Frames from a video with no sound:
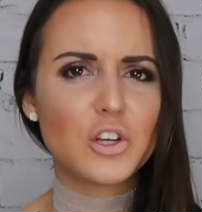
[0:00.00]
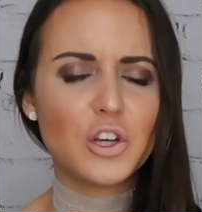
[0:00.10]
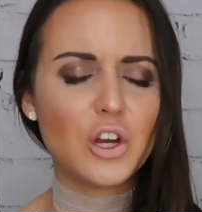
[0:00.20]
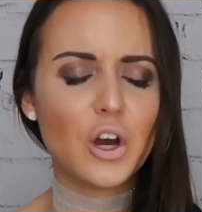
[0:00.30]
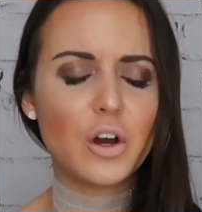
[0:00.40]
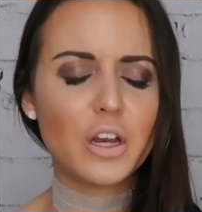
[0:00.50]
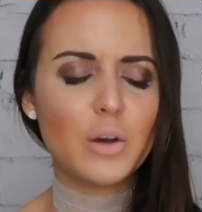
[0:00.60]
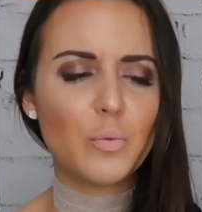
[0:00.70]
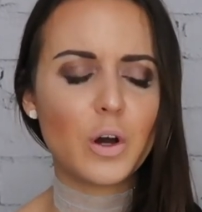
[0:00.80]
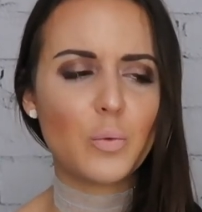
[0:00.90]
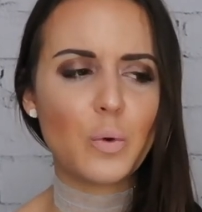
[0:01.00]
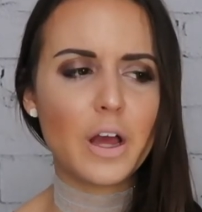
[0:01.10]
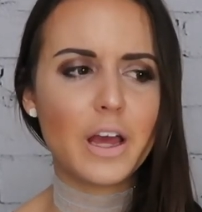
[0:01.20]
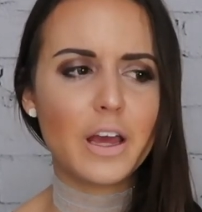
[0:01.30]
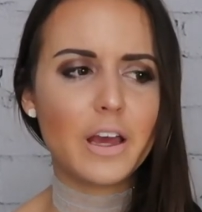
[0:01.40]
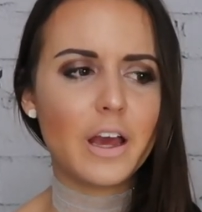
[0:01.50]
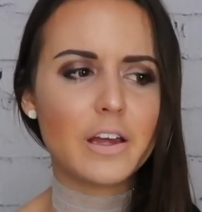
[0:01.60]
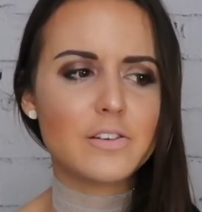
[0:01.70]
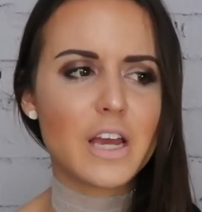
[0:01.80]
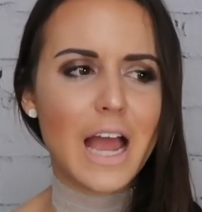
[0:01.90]
You know, and in what way?
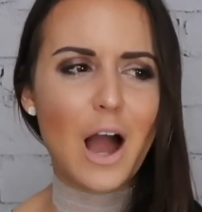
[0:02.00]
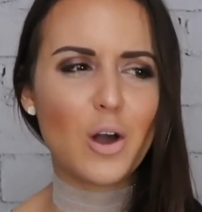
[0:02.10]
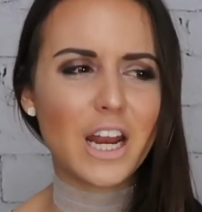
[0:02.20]
And how